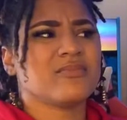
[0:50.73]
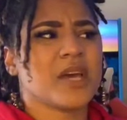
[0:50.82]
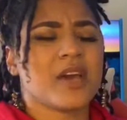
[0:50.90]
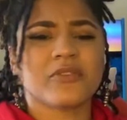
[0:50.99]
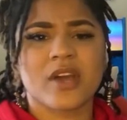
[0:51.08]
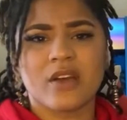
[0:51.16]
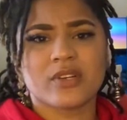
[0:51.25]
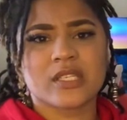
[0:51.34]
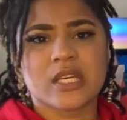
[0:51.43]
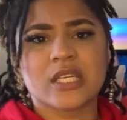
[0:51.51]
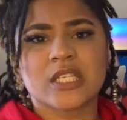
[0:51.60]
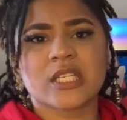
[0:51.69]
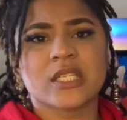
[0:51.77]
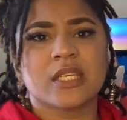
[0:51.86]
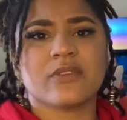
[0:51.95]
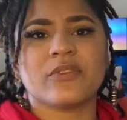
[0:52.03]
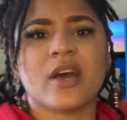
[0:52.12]
have conversations,
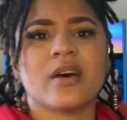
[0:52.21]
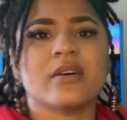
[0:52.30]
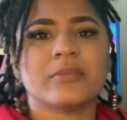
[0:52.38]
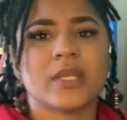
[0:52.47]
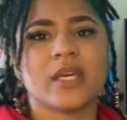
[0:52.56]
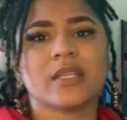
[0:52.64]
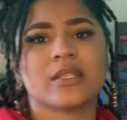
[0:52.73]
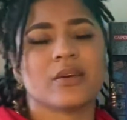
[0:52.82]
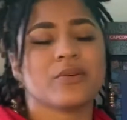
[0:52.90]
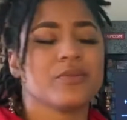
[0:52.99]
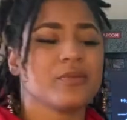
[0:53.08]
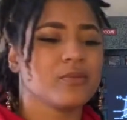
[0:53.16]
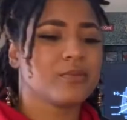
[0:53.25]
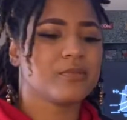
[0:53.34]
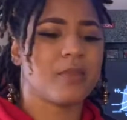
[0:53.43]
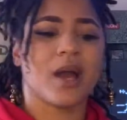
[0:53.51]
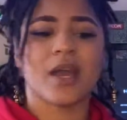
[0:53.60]
give y'all updates
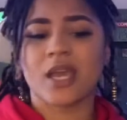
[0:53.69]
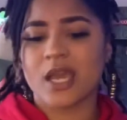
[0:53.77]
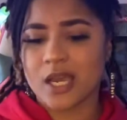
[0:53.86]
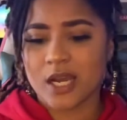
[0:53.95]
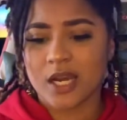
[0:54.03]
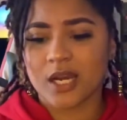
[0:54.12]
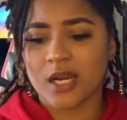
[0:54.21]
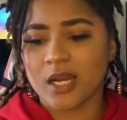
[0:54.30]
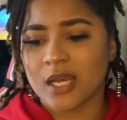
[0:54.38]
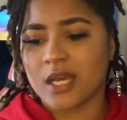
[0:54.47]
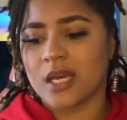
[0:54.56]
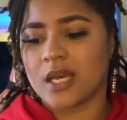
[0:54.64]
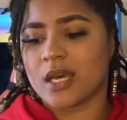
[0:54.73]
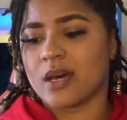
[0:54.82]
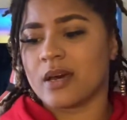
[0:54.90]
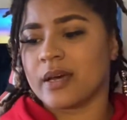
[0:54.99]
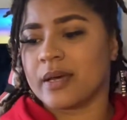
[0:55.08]
on my hair,
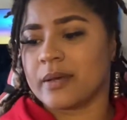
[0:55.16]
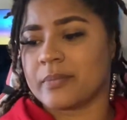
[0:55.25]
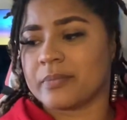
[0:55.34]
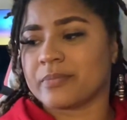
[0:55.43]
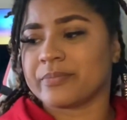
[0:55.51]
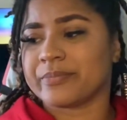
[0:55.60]
um,